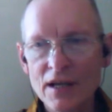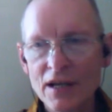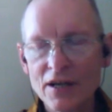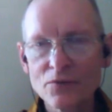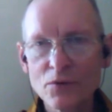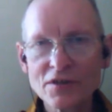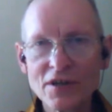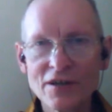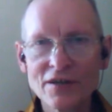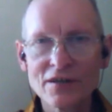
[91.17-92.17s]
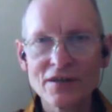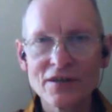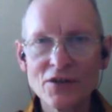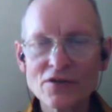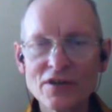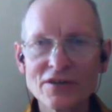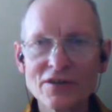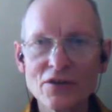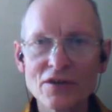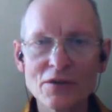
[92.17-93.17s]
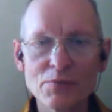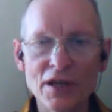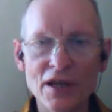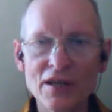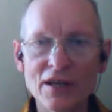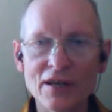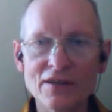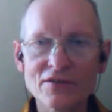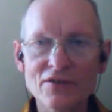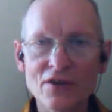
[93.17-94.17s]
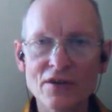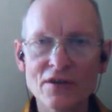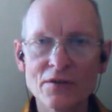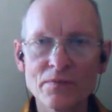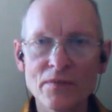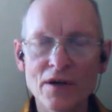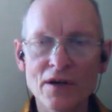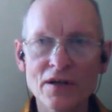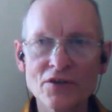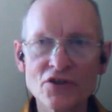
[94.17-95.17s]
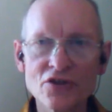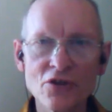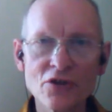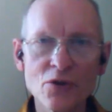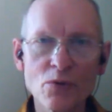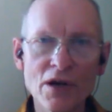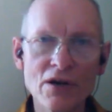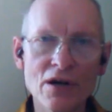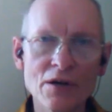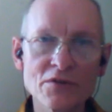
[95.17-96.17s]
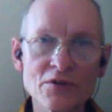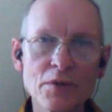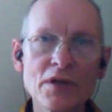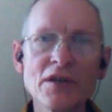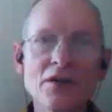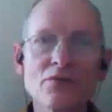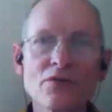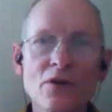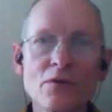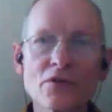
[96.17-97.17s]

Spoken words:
And what I usually do at the beginning is I show you where I'm speaking from.